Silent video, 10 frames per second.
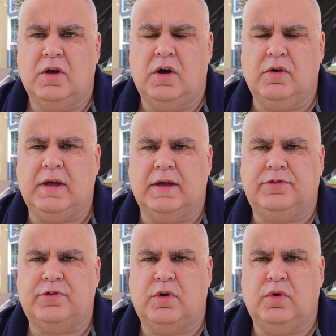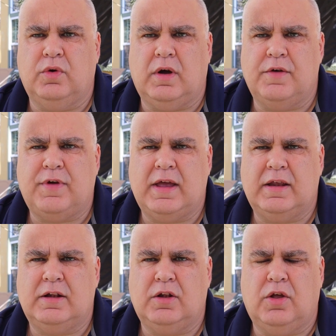Okay, so I've
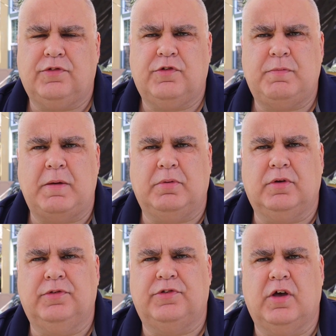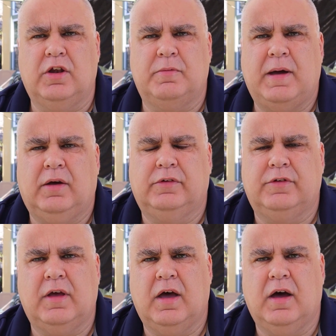had lots of people concerned
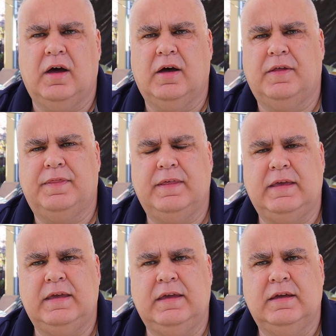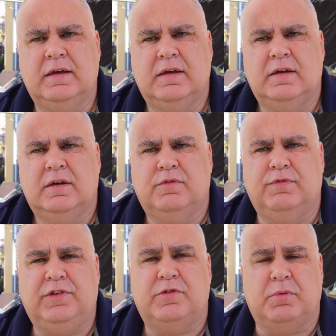about the
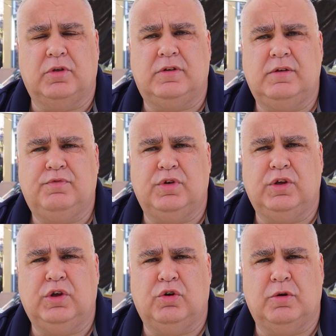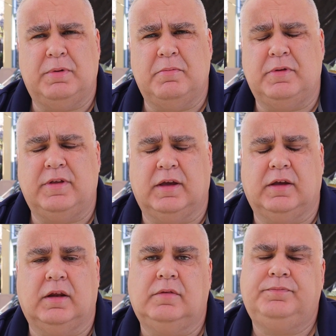visa bulletin for Europe in
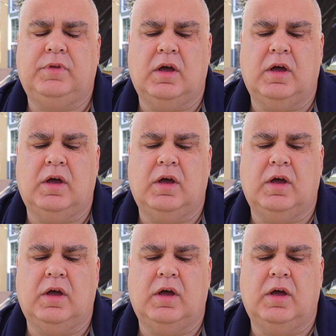particular.